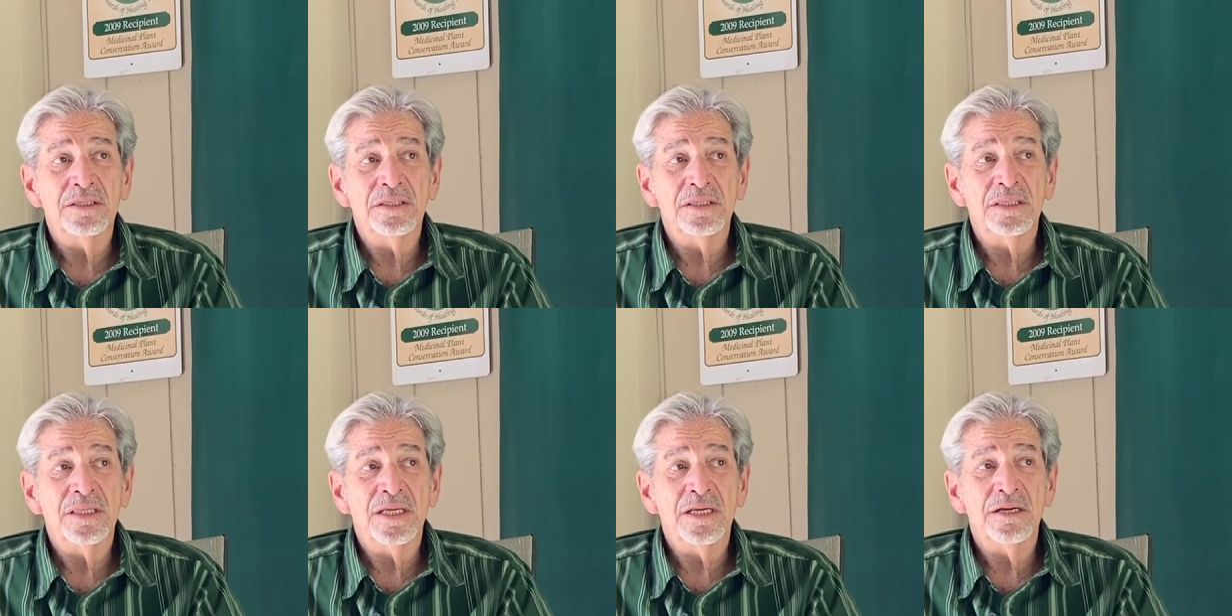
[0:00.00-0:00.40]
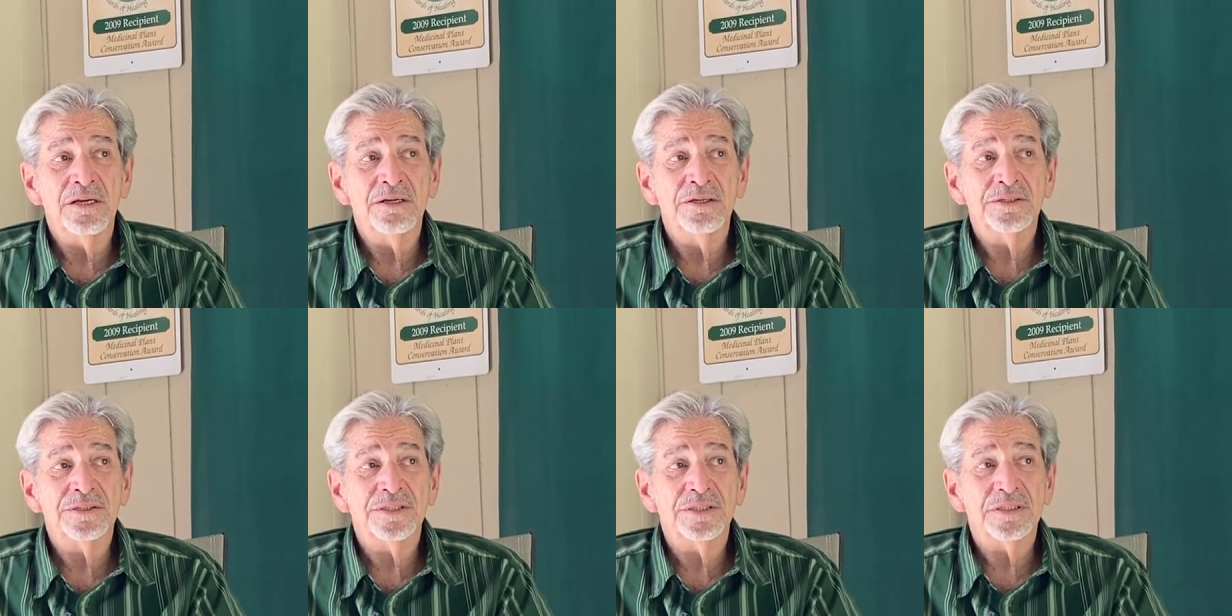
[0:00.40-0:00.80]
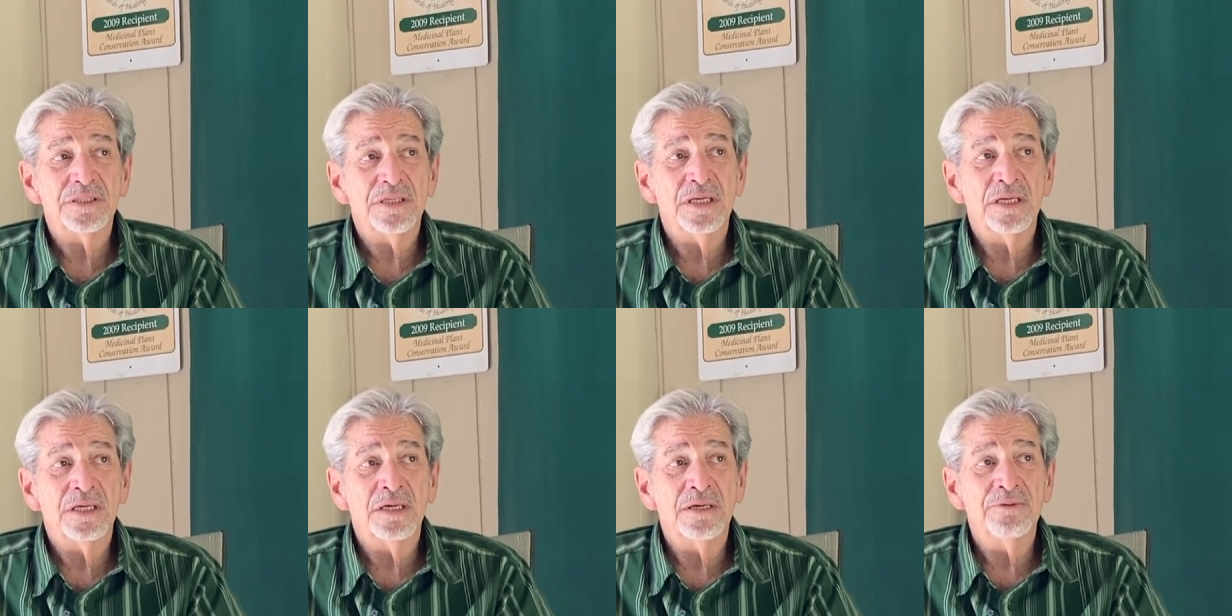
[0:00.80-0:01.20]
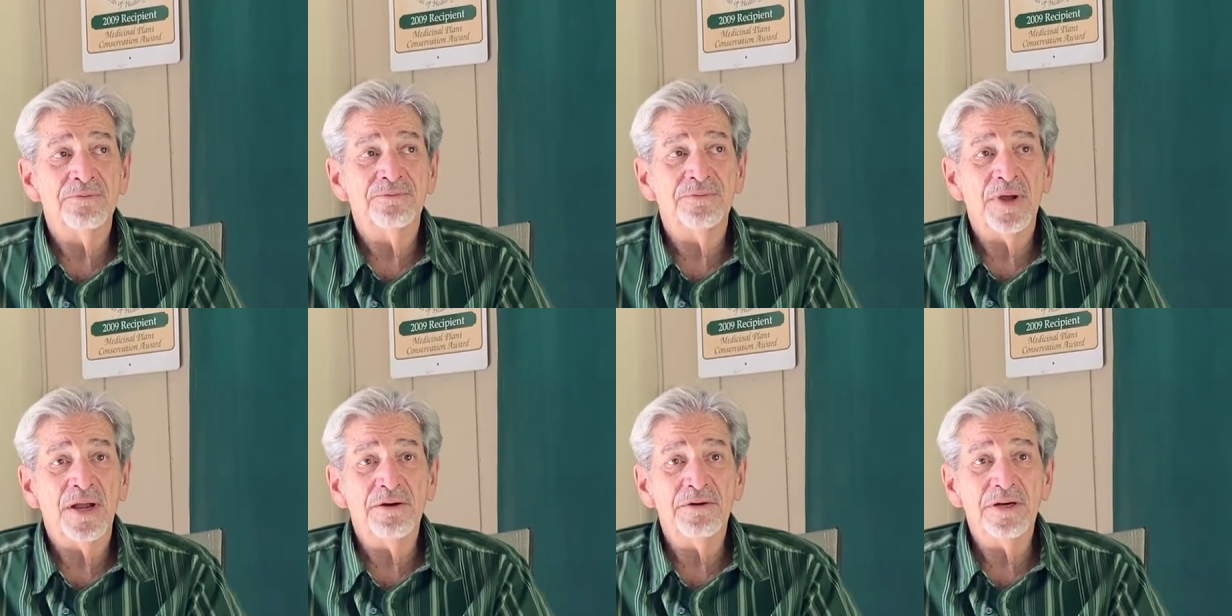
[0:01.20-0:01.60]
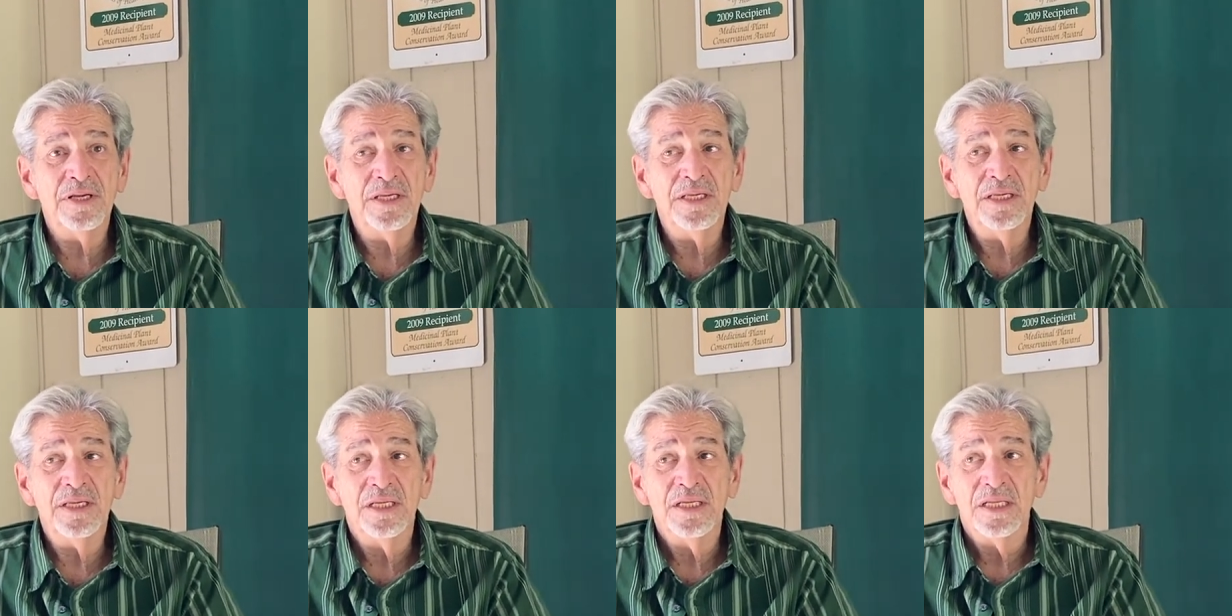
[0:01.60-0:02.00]
There's
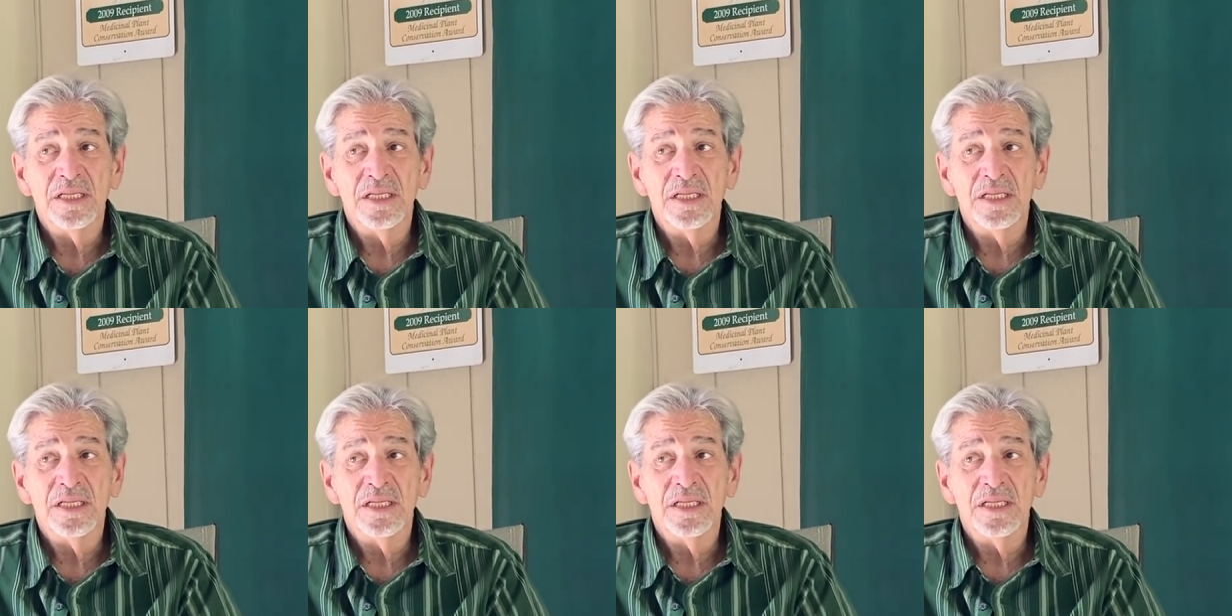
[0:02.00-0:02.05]
very